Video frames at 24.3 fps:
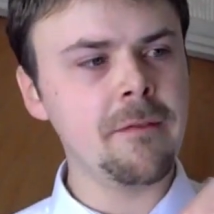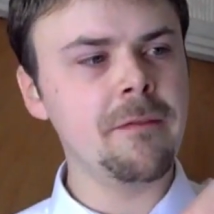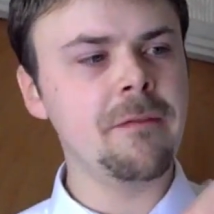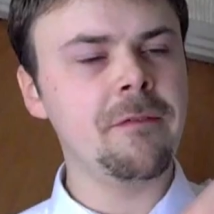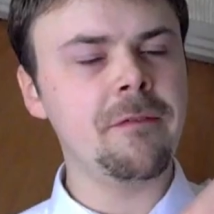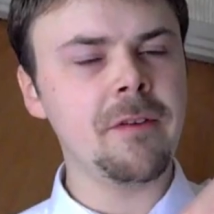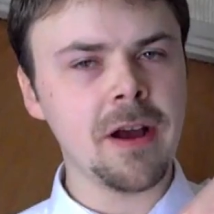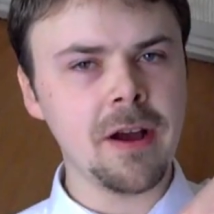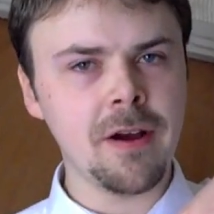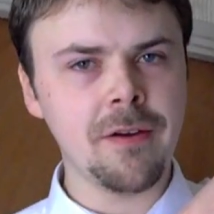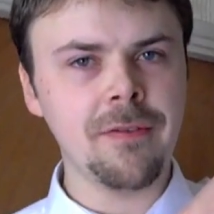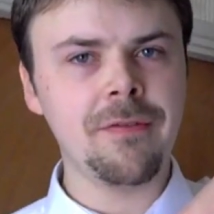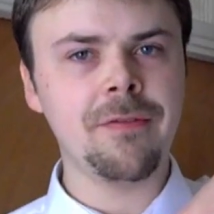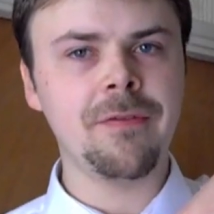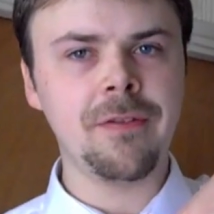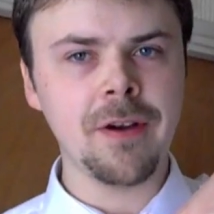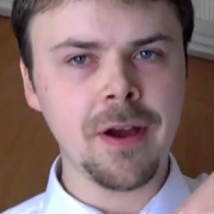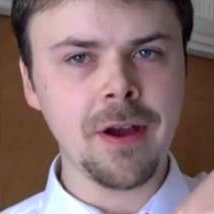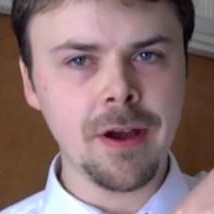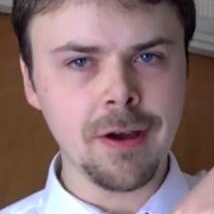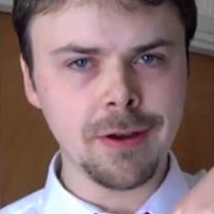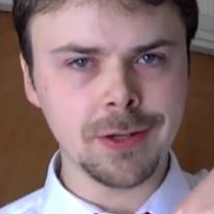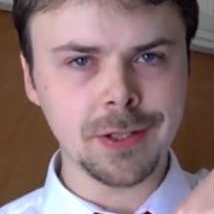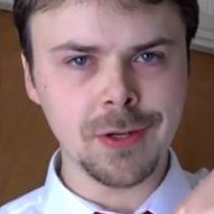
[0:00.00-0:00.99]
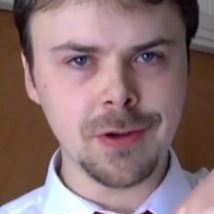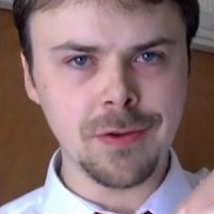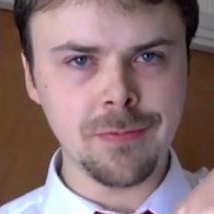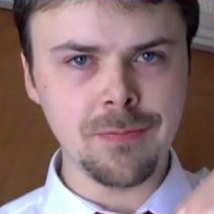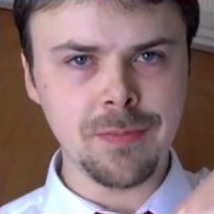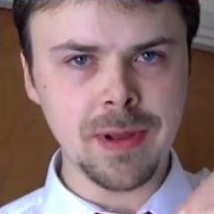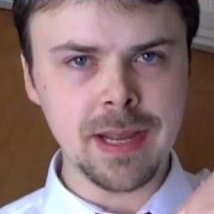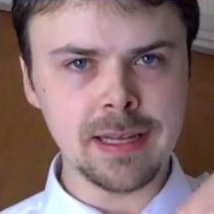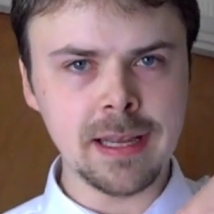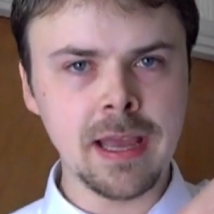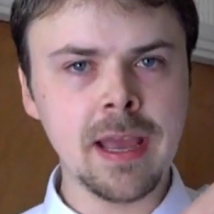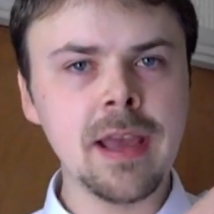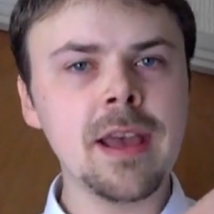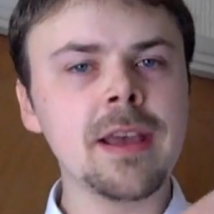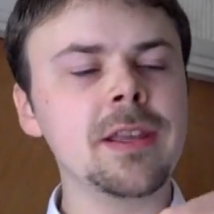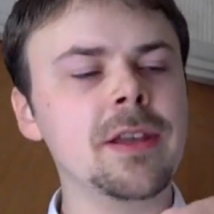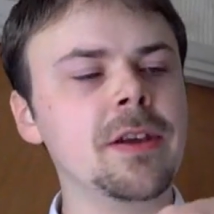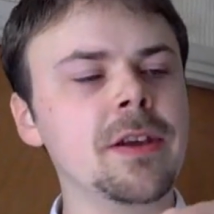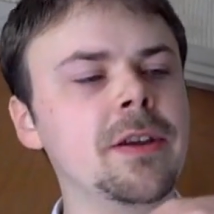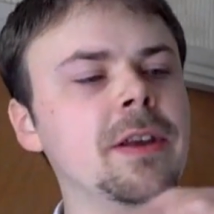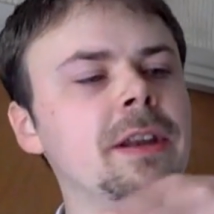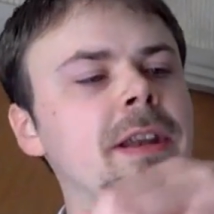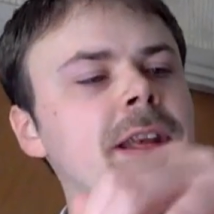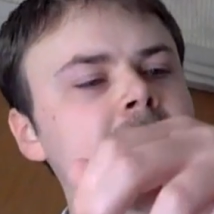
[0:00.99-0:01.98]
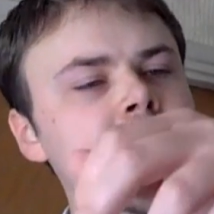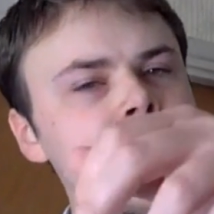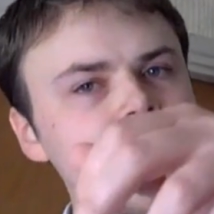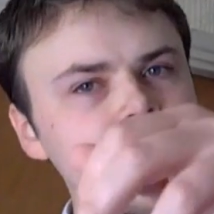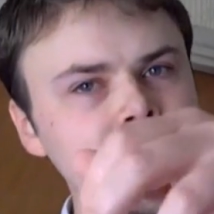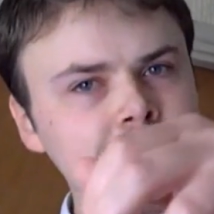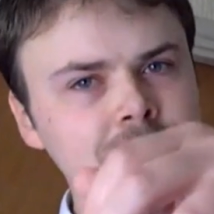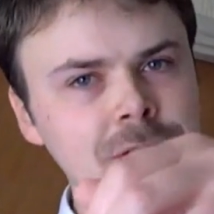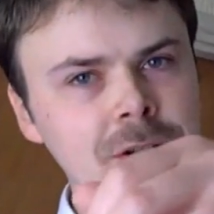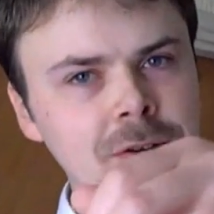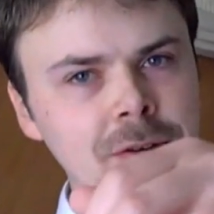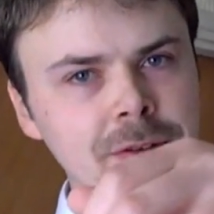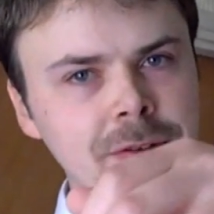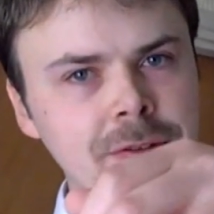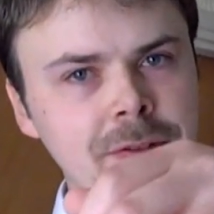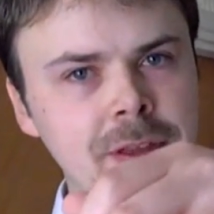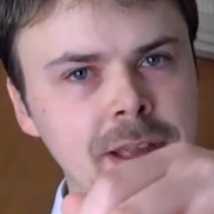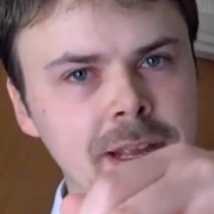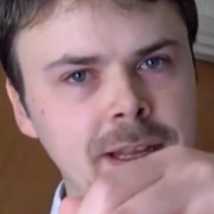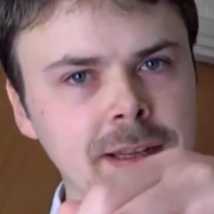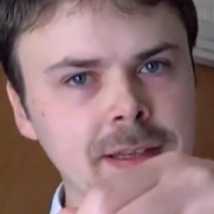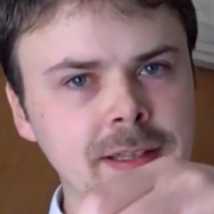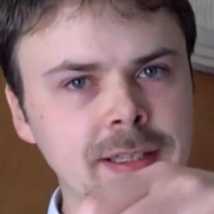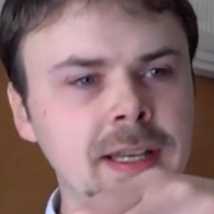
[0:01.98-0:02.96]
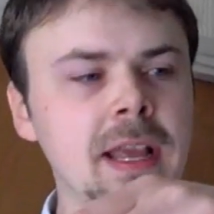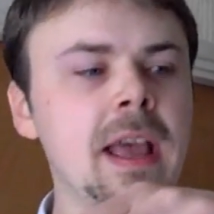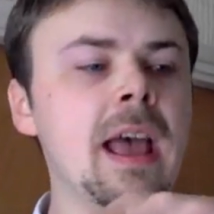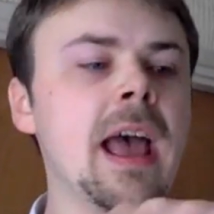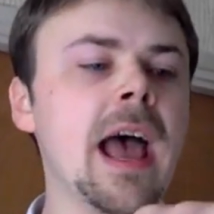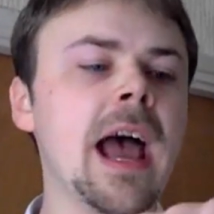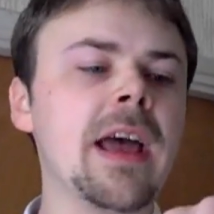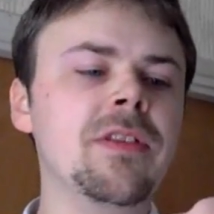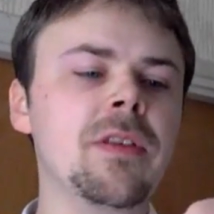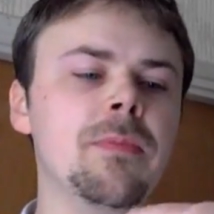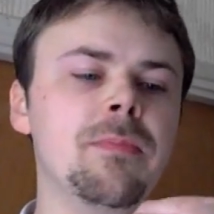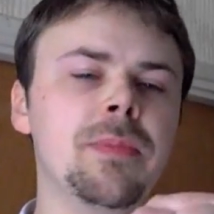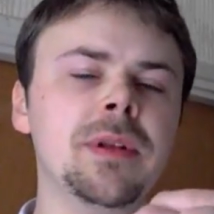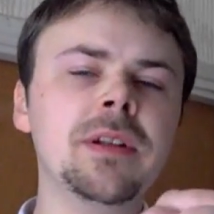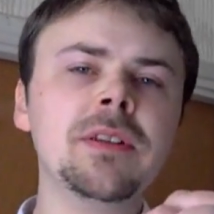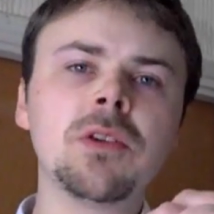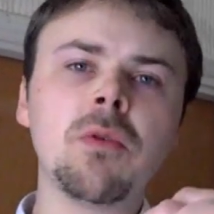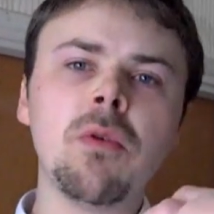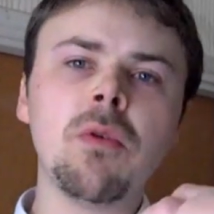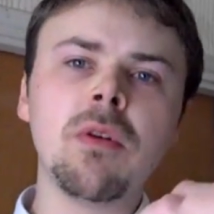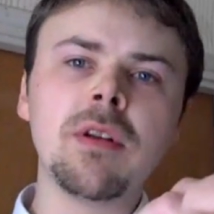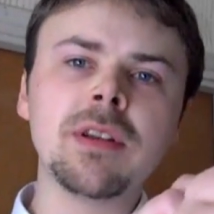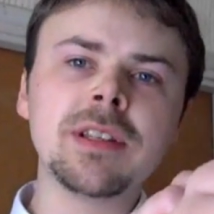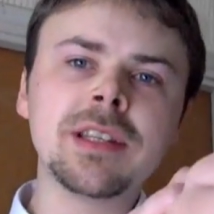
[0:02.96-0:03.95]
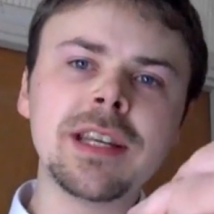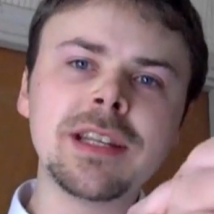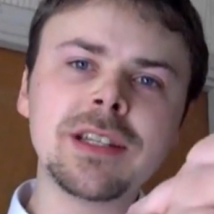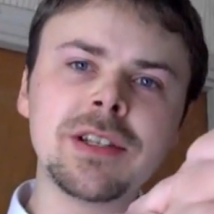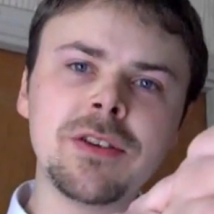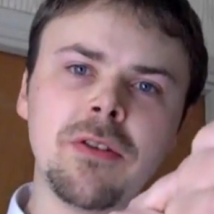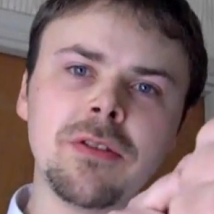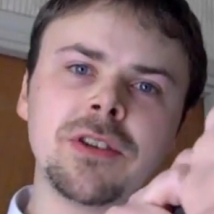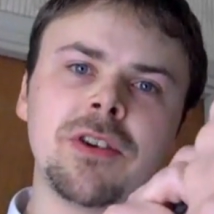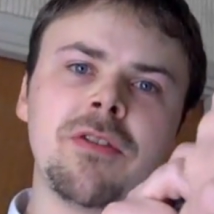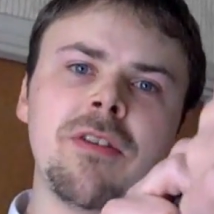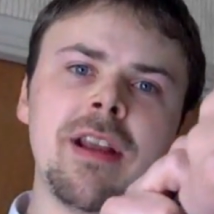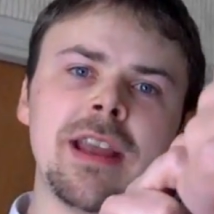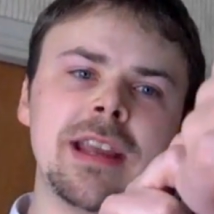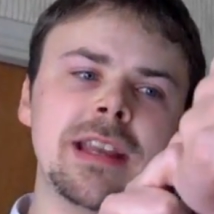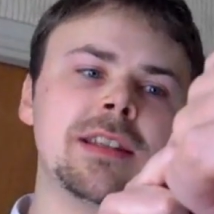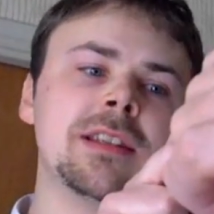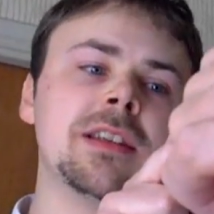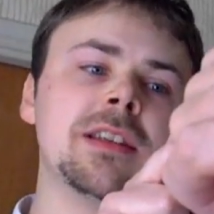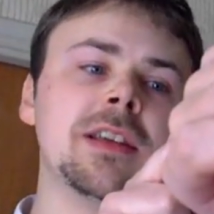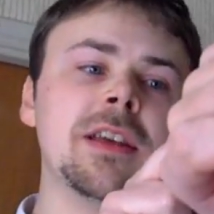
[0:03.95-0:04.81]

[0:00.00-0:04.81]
Far too big. You're going to catch it on things, and the build quality is not great.